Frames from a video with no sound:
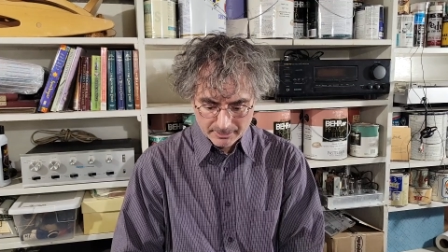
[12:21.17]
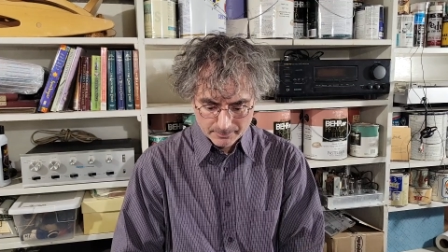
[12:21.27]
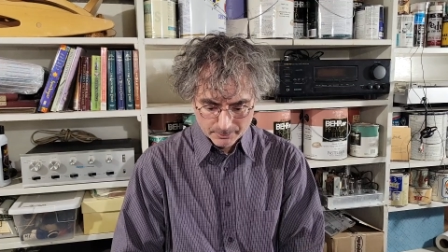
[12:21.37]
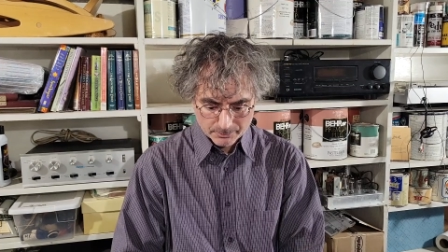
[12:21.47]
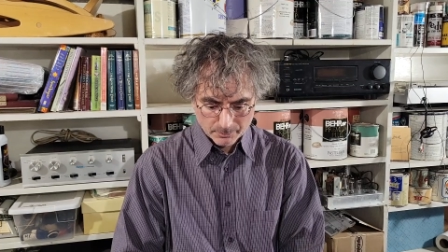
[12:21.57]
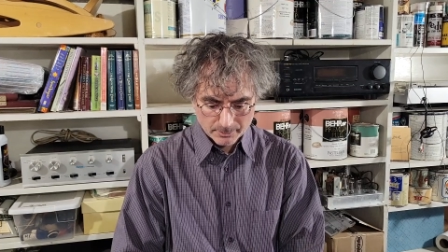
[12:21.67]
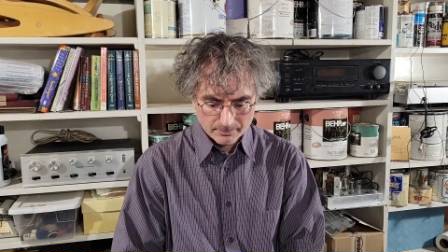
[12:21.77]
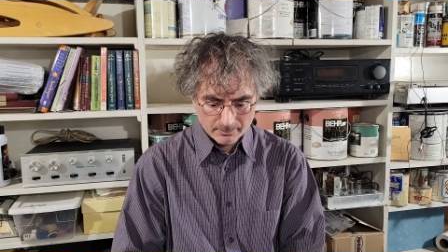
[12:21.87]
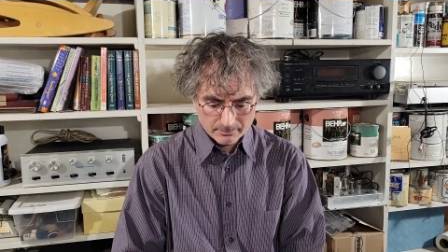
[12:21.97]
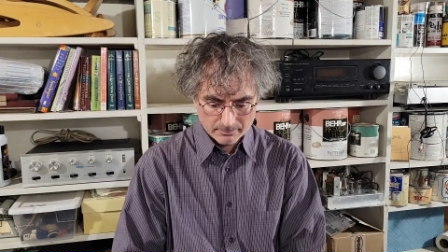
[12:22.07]
with
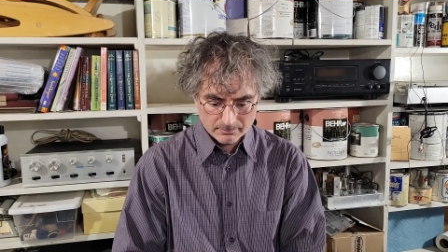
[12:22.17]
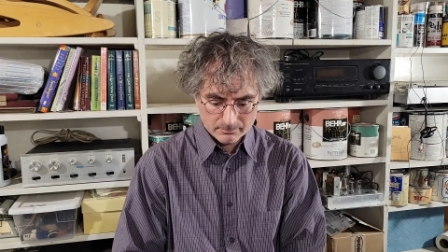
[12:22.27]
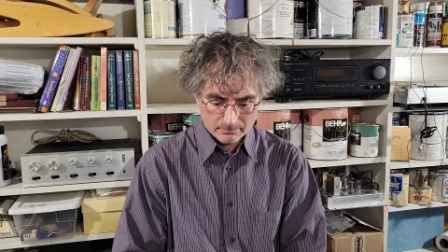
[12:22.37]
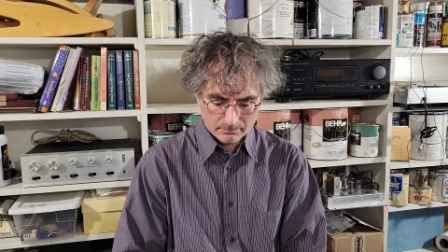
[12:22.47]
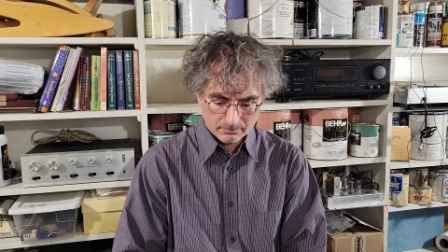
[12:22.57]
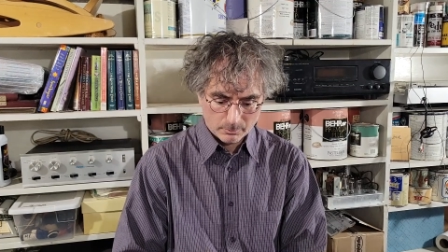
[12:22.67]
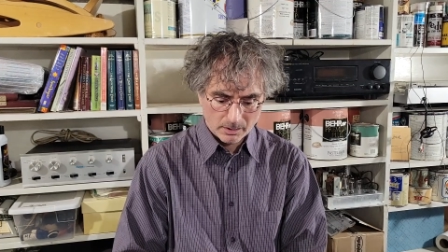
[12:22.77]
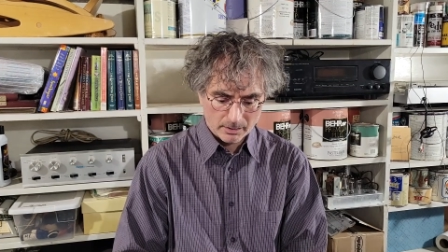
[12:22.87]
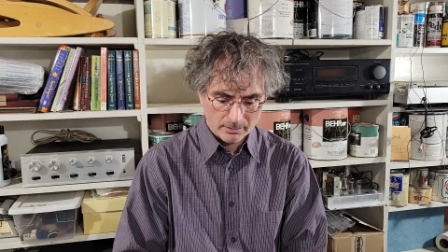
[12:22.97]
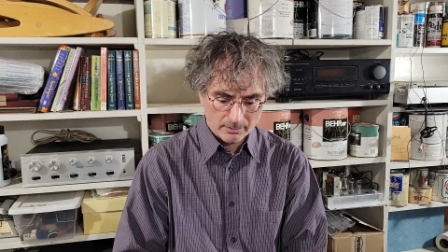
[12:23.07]
1
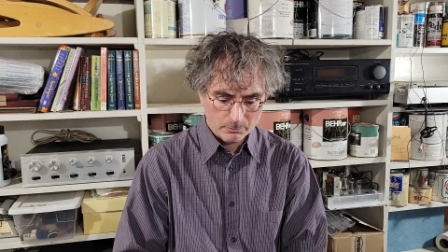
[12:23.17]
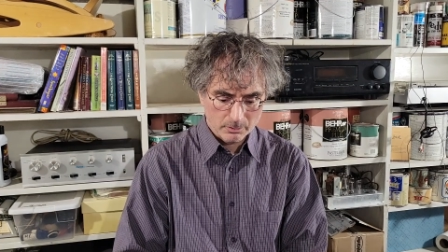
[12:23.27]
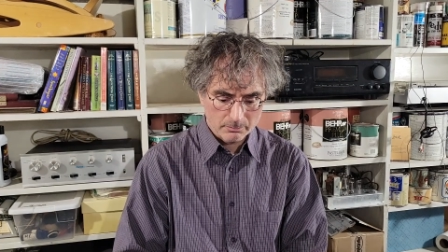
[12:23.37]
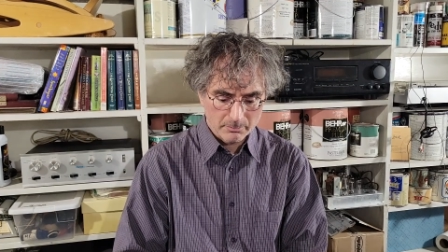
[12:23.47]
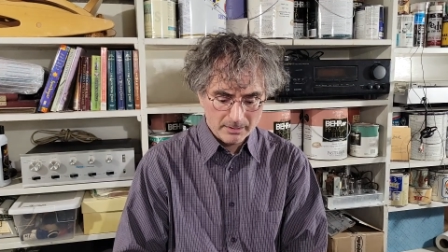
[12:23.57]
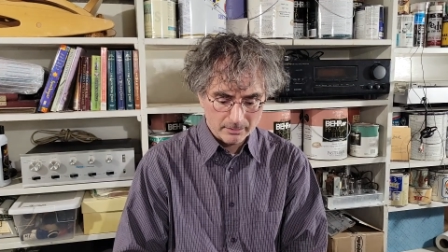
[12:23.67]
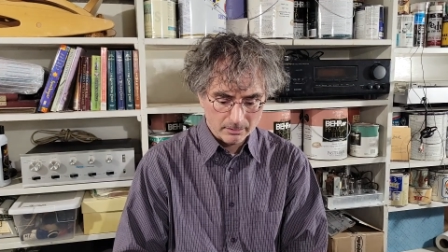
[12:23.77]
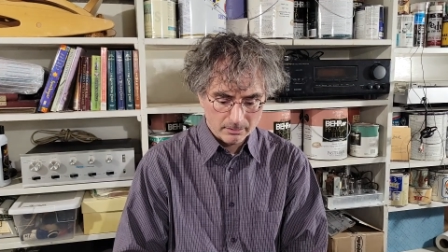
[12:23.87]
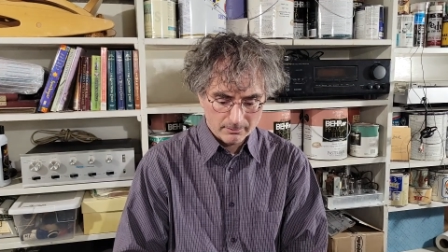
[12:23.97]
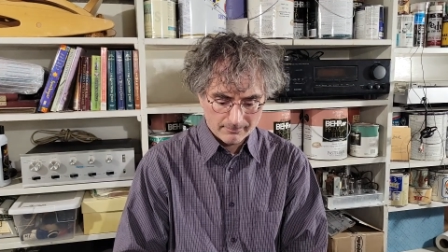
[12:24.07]
watt at 1
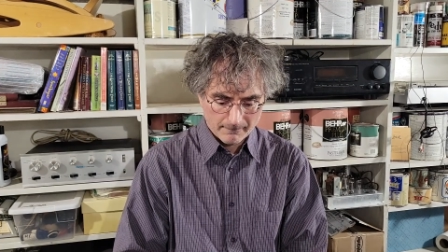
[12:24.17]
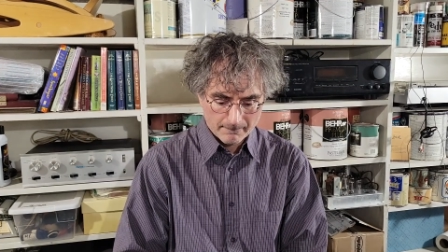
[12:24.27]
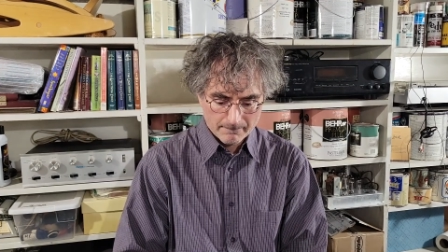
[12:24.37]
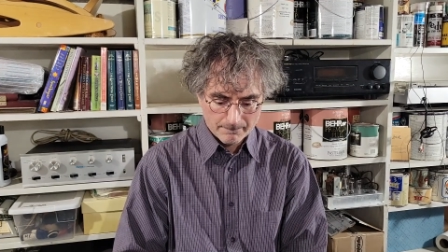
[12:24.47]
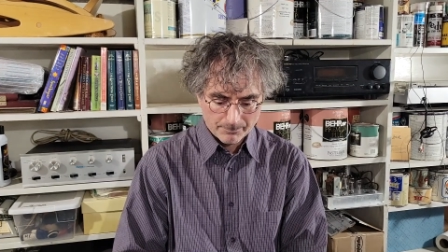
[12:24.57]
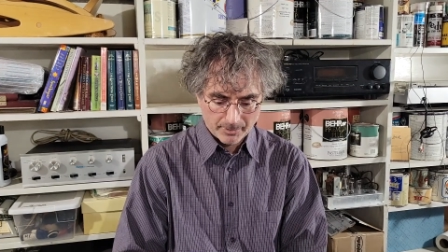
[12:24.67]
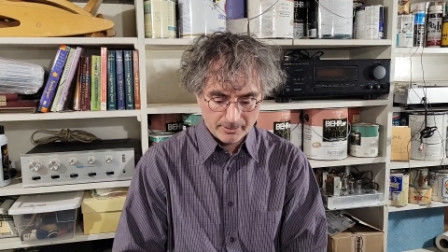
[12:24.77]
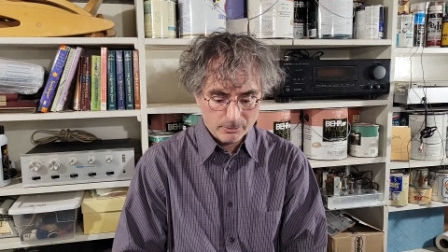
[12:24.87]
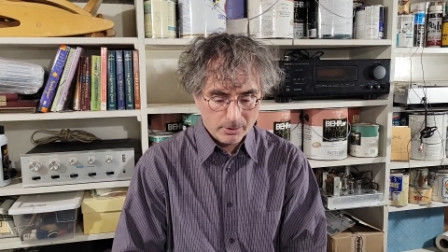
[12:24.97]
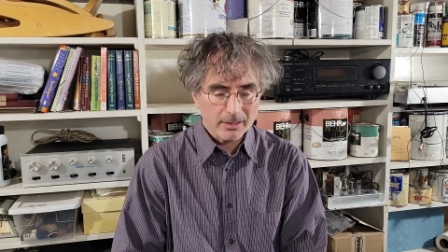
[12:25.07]
meter, and
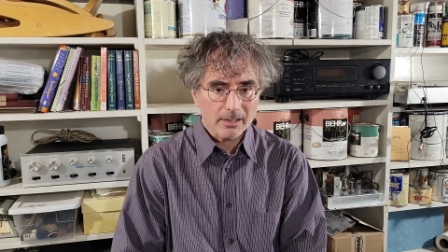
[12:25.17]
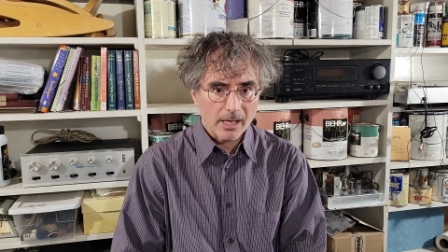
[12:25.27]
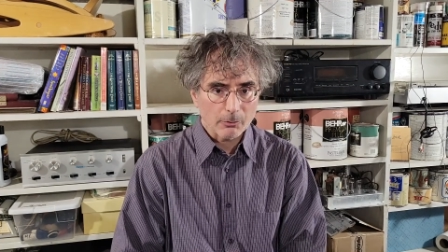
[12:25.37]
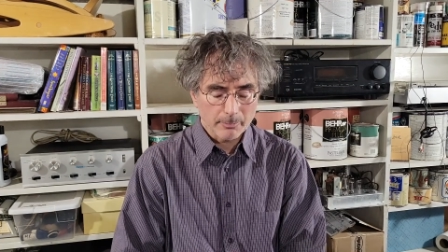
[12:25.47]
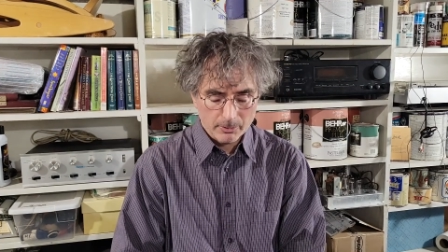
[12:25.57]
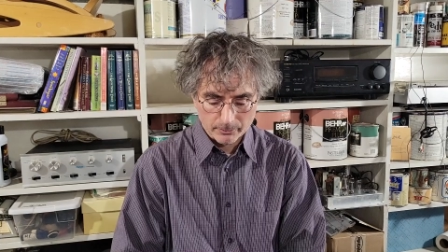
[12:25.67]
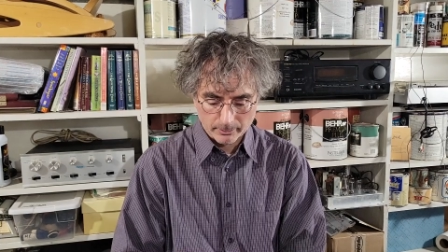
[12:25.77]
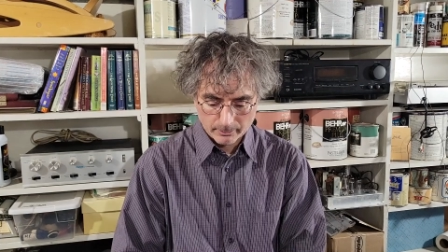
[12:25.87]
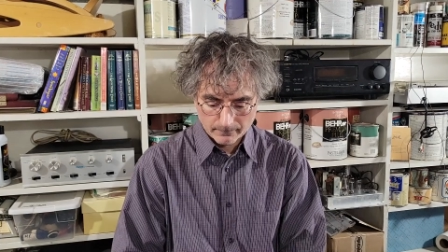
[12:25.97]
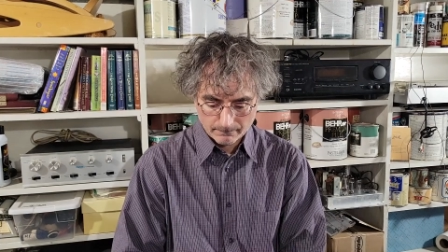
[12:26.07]
you like loud music,